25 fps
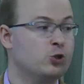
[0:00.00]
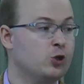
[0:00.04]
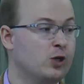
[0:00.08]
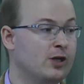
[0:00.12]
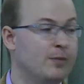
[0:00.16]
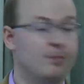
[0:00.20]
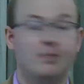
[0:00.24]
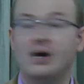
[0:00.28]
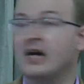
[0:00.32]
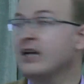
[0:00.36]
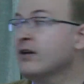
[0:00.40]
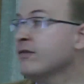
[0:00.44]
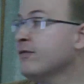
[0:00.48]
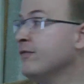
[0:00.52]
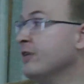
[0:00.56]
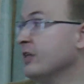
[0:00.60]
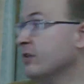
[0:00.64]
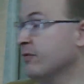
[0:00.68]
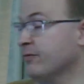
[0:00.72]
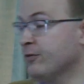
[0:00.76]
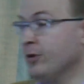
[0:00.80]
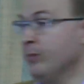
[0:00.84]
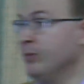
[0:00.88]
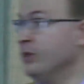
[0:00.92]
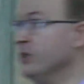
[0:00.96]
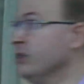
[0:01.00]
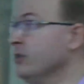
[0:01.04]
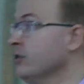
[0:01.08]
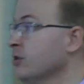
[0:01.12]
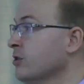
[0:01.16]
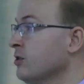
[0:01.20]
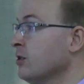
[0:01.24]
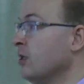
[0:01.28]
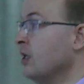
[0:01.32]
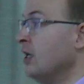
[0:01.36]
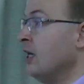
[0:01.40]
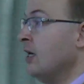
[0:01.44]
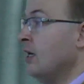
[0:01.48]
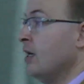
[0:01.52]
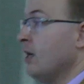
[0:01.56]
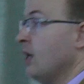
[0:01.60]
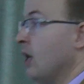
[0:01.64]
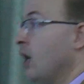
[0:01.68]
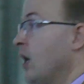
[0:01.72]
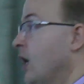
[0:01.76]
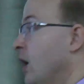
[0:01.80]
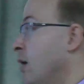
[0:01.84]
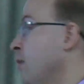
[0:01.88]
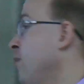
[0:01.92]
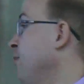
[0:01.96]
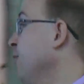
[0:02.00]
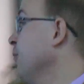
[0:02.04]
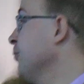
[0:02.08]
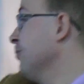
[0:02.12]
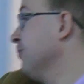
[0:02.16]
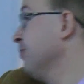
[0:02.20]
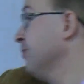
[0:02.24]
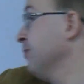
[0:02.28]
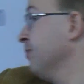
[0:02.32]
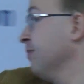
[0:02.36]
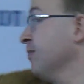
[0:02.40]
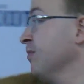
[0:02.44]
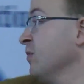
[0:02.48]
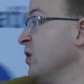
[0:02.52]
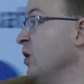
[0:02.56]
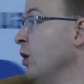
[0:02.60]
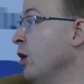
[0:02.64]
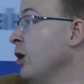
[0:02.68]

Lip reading: benefit from this, the